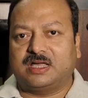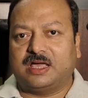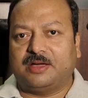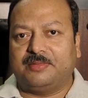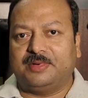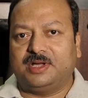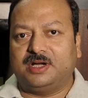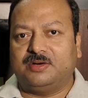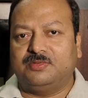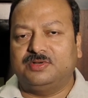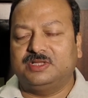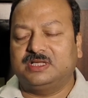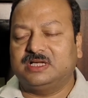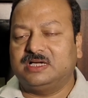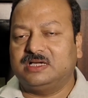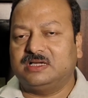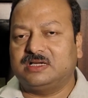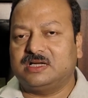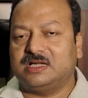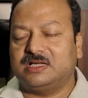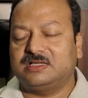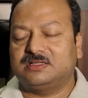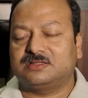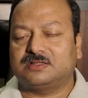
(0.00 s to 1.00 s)
camera with
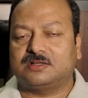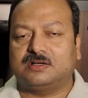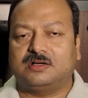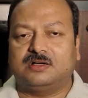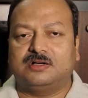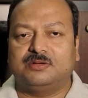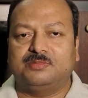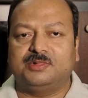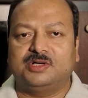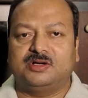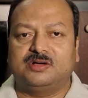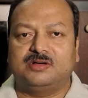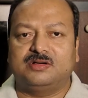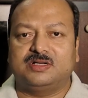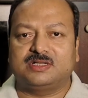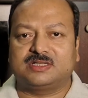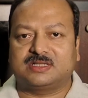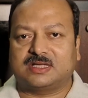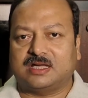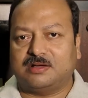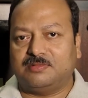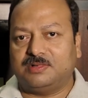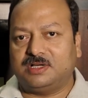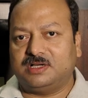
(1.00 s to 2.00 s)
kit lens or
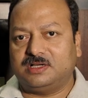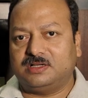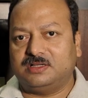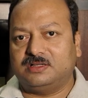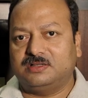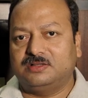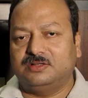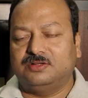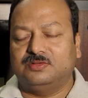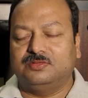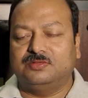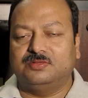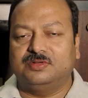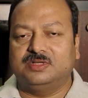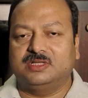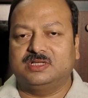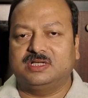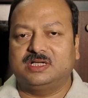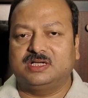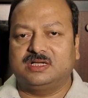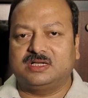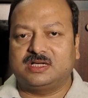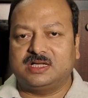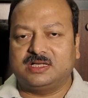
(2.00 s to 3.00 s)
mirrorless camera with
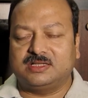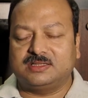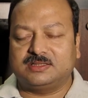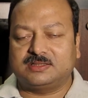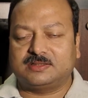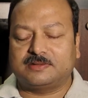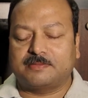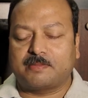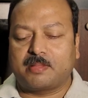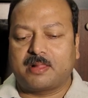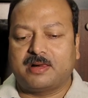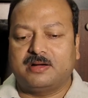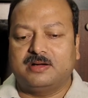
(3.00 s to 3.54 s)
kit lens,